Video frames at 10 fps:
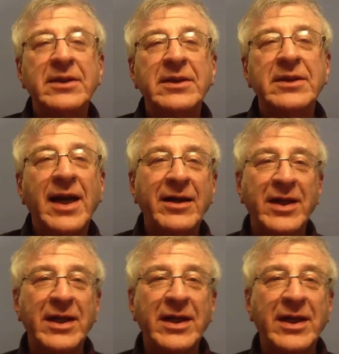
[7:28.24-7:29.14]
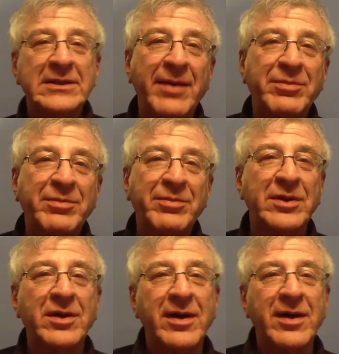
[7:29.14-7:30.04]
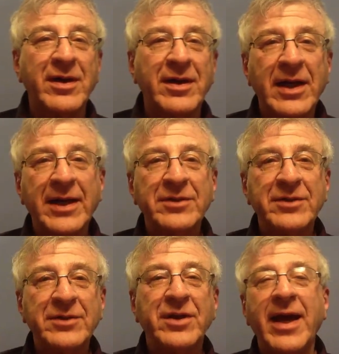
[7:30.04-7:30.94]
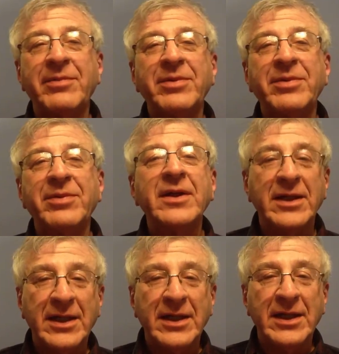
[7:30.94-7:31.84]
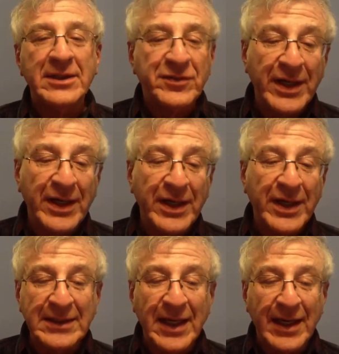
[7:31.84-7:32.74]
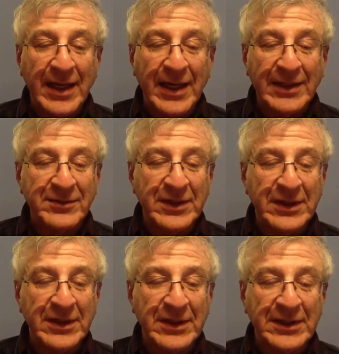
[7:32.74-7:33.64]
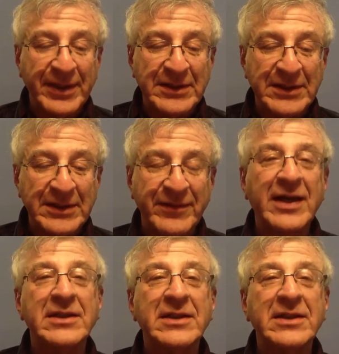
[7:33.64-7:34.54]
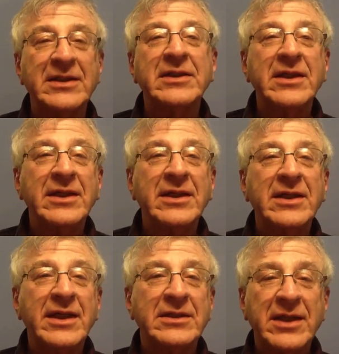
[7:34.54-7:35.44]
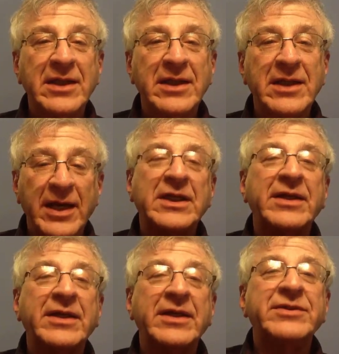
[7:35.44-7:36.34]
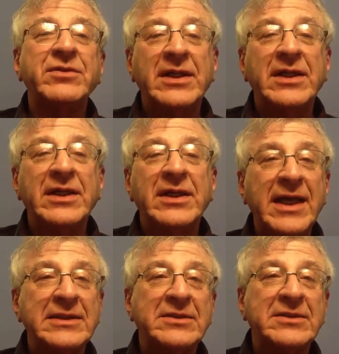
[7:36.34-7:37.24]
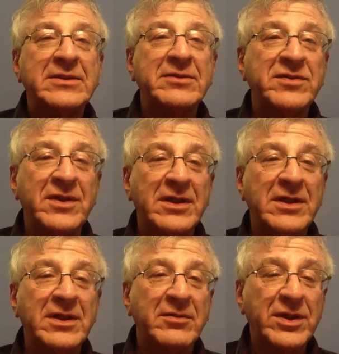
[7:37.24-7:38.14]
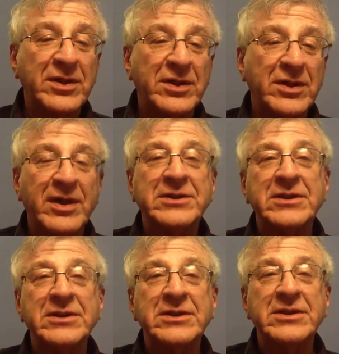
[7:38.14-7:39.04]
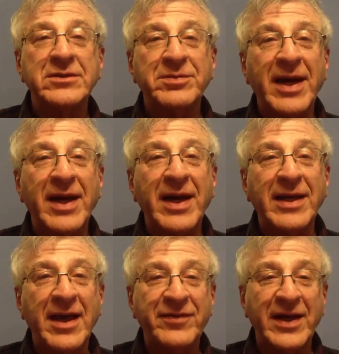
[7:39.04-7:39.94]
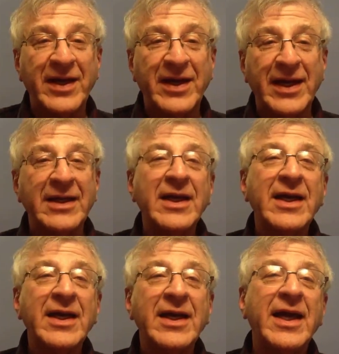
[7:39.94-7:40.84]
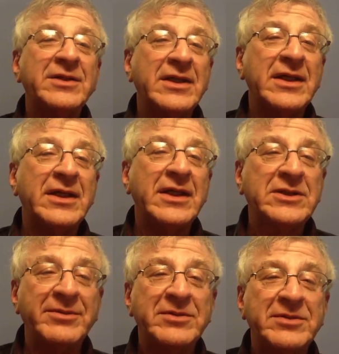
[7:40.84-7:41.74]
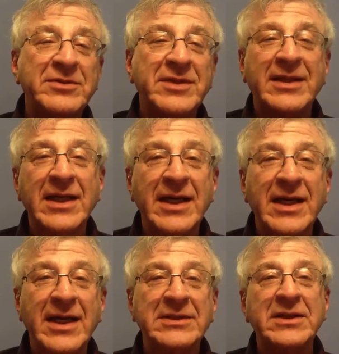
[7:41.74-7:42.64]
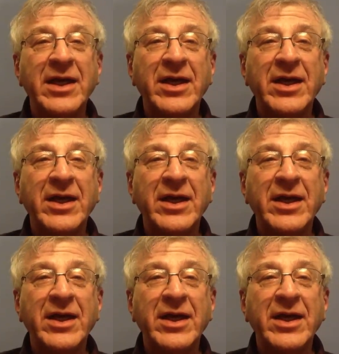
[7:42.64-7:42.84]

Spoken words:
iOS, Apple, or Android app is $4.99. It's very inexpensive, and it actually gives you a test with questions used by the FAA. And each time you take the test,